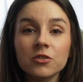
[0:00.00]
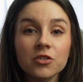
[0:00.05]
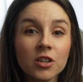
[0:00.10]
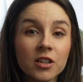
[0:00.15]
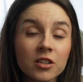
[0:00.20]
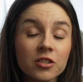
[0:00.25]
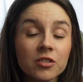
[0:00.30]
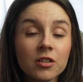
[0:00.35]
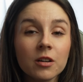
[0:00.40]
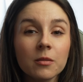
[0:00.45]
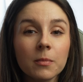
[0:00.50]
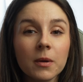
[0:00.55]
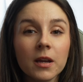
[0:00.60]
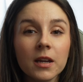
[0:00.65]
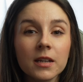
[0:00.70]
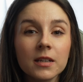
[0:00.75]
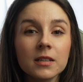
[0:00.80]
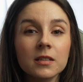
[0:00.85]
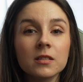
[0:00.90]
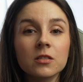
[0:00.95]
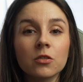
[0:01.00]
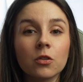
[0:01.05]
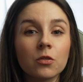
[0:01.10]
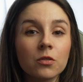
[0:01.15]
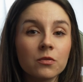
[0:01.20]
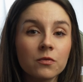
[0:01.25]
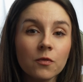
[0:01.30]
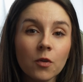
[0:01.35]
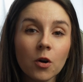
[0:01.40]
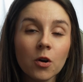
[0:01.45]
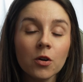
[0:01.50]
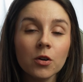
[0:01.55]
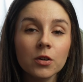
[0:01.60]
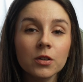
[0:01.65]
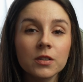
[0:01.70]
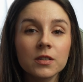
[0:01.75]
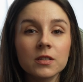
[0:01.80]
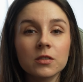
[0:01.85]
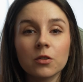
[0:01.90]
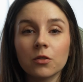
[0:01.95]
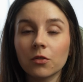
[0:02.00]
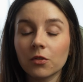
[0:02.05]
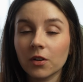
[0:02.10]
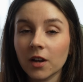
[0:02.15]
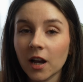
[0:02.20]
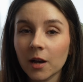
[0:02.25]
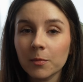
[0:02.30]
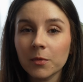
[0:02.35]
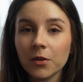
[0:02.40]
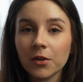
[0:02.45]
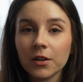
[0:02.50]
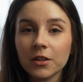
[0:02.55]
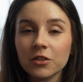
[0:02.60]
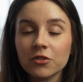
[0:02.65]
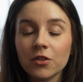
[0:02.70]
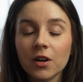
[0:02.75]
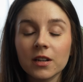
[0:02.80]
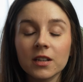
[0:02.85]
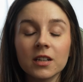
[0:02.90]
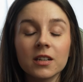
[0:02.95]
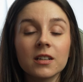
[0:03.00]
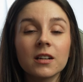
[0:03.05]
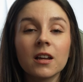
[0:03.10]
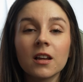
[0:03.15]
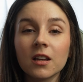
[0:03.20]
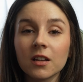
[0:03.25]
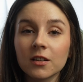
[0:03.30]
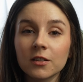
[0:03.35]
gesture based or voice or camera tracking,